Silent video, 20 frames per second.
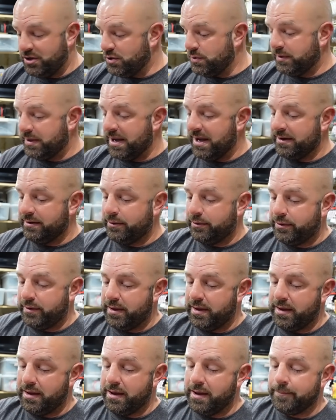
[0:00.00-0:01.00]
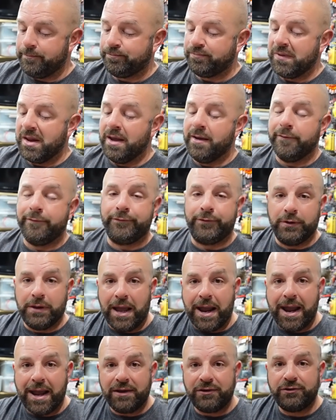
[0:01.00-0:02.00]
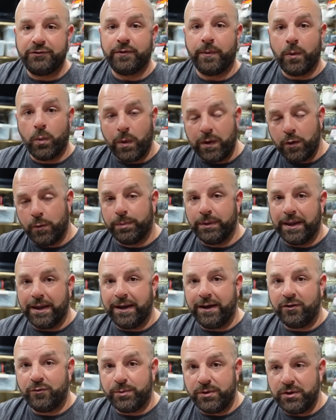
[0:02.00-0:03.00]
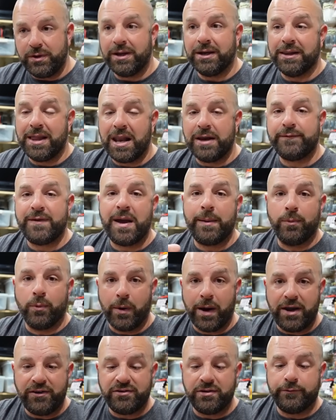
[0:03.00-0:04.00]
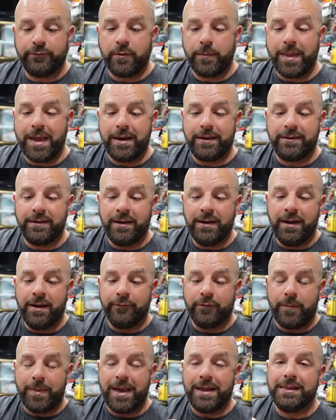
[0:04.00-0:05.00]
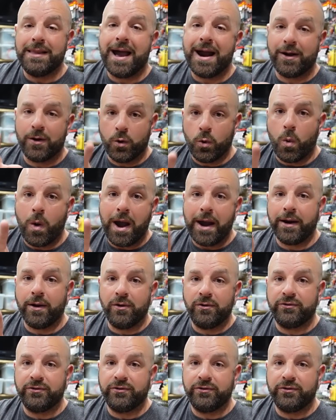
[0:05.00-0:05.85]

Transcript: You get the flash from the willow blades, but you get a lot of vibration from that lighter wire.